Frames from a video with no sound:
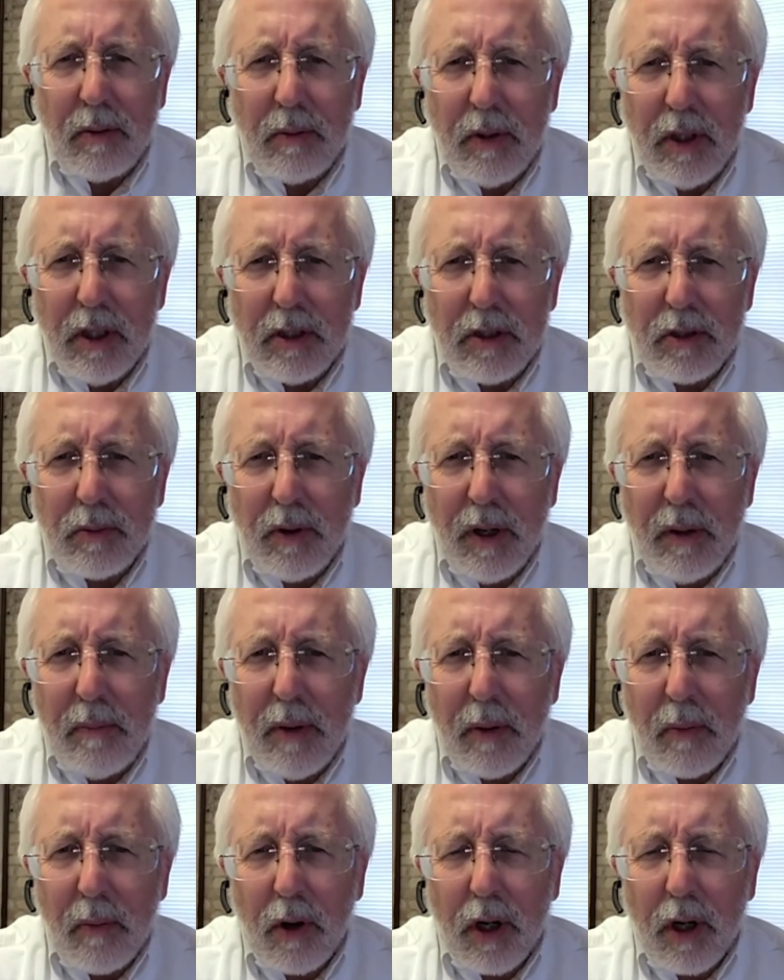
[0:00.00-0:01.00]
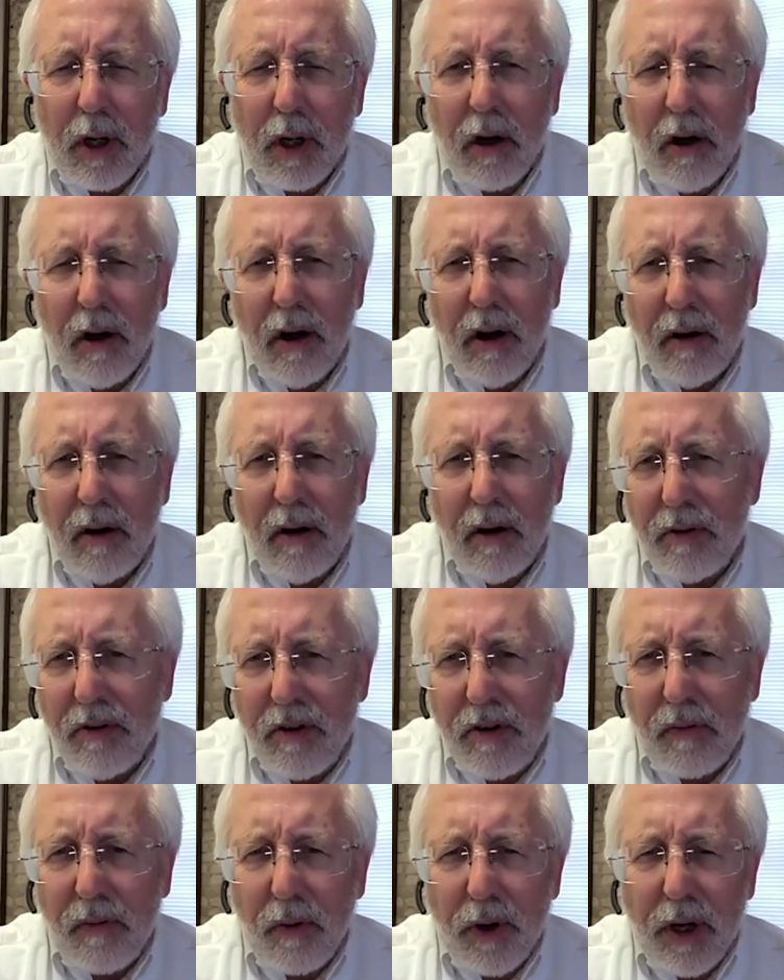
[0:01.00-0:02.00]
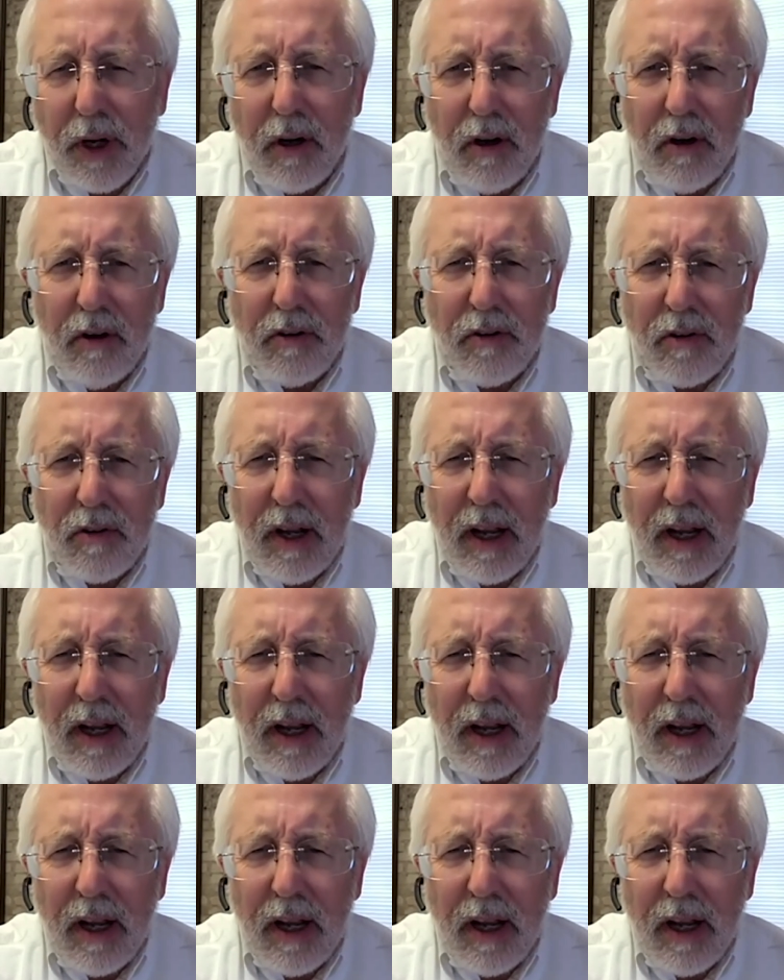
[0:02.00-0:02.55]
which we've been working on for several years,